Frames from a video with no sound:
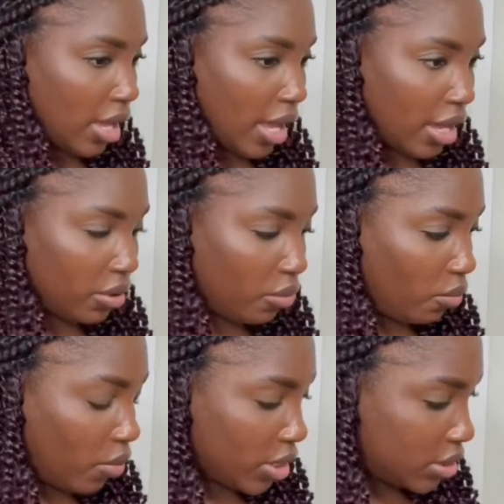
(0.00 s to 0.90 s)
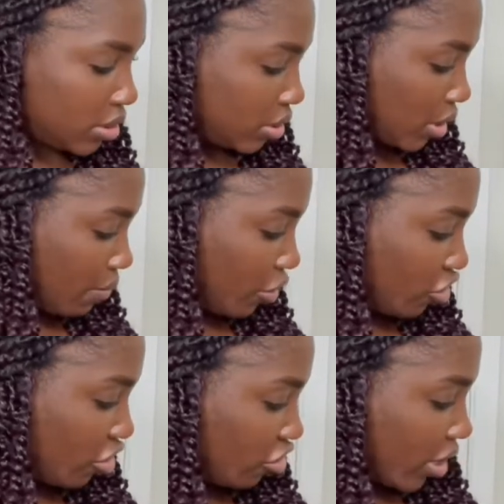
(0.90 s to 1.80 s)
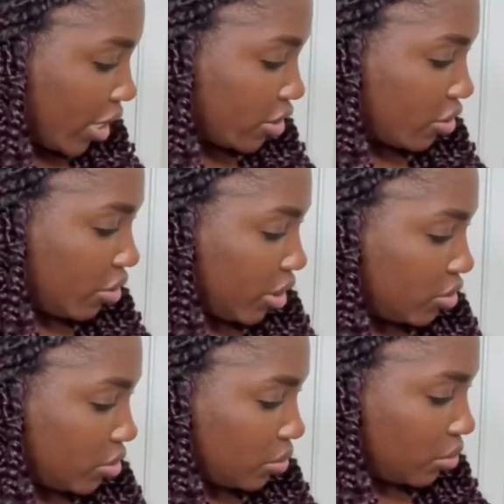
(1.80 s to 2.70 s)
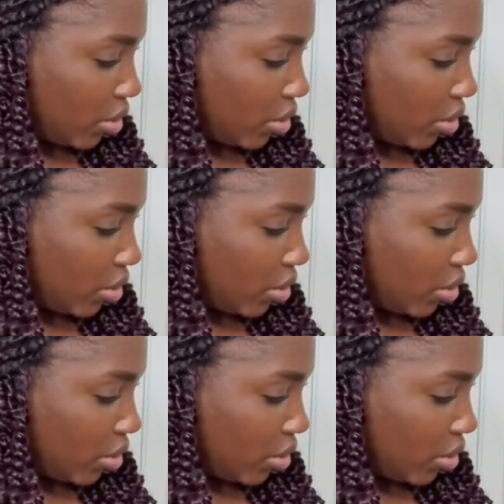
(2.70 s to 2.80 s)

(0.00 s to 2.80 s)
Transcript: And what temperature should I turn it to?